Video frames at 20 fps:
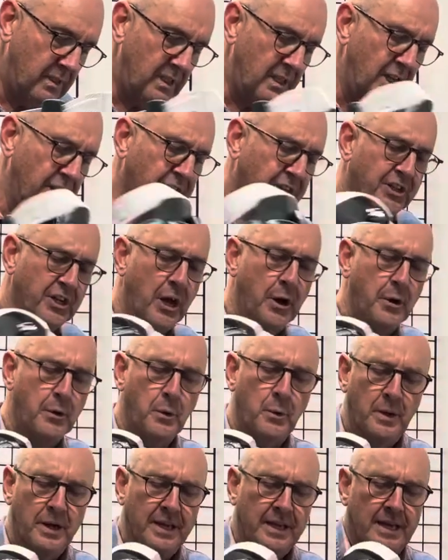
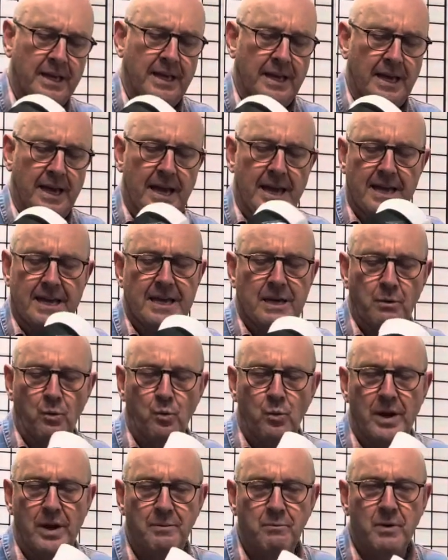So
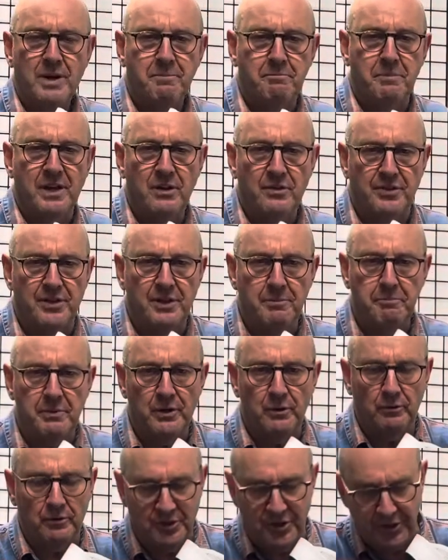when we built the
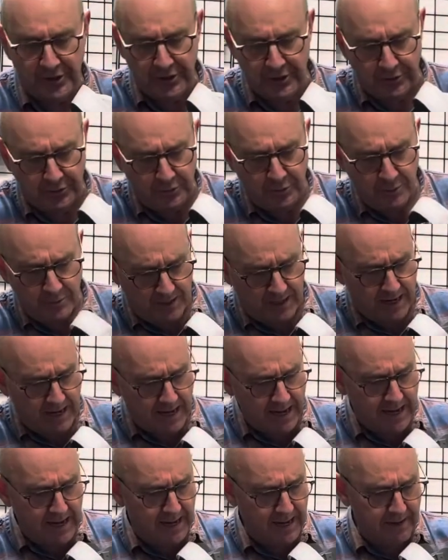boot too,
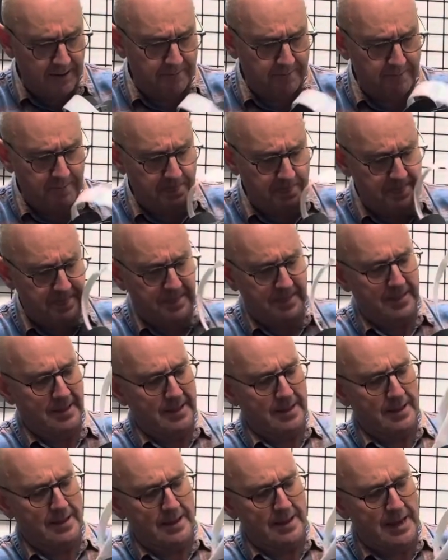and
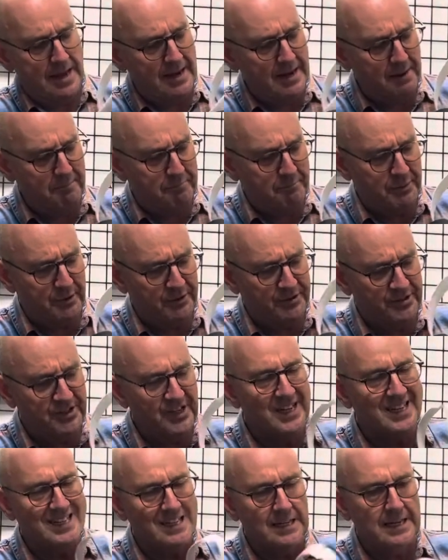it
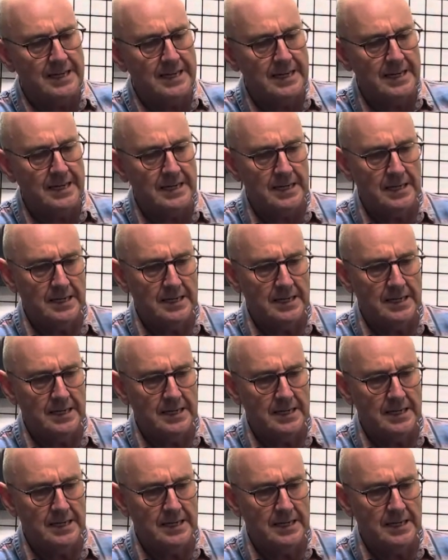particularly